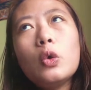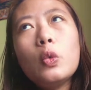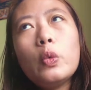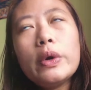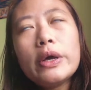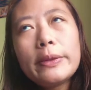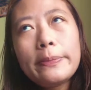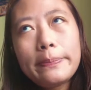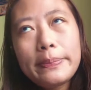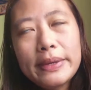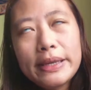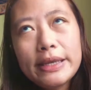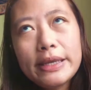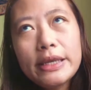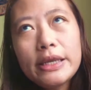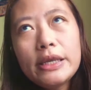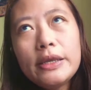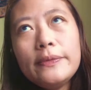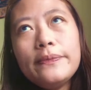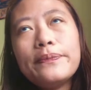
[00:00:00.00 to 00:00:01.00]
would
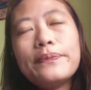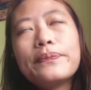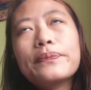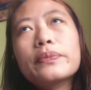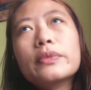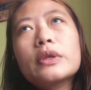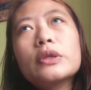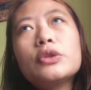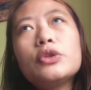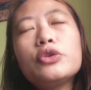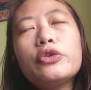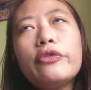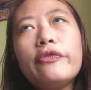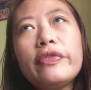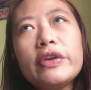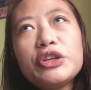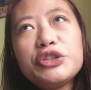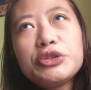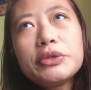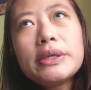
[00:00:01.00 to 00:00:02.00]
be to
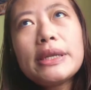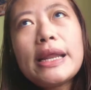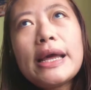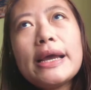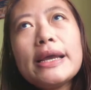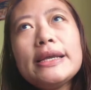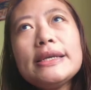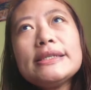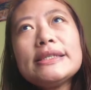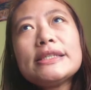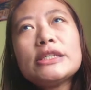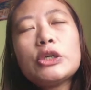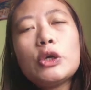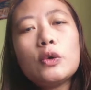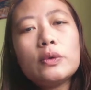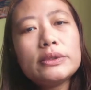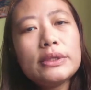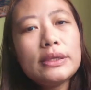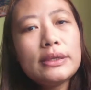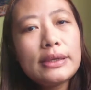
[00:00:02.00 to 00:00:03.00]
visualize
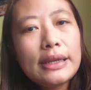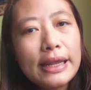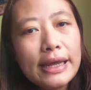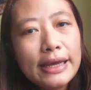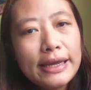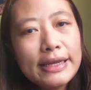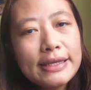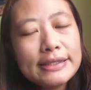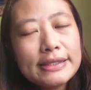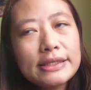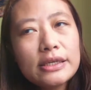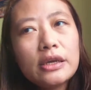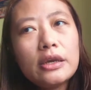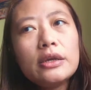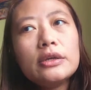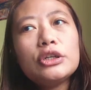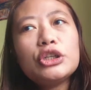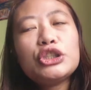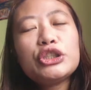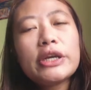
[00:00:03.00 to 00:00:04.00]
golden light
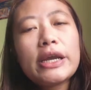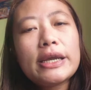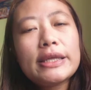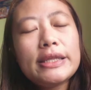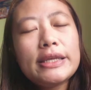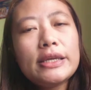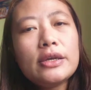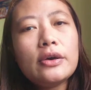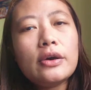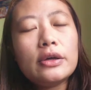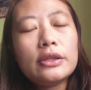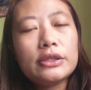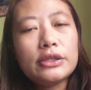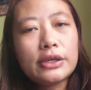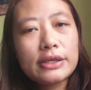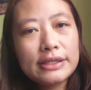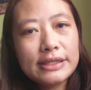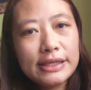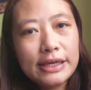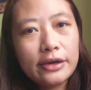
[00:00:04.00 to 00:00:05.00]
shining on
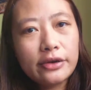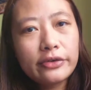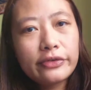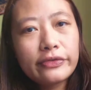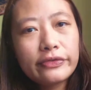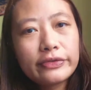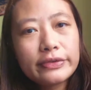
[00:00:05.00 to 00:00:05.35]
yourself.